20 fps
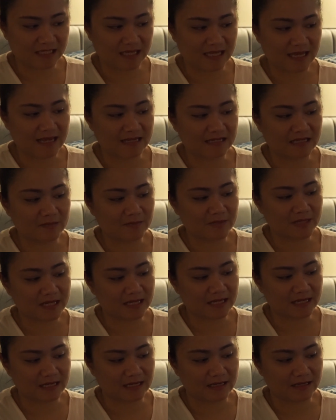I end up
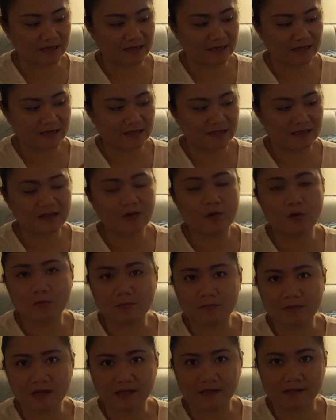hitting the
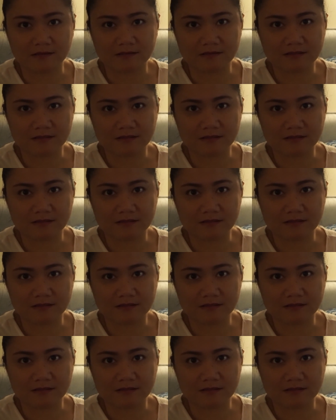home button.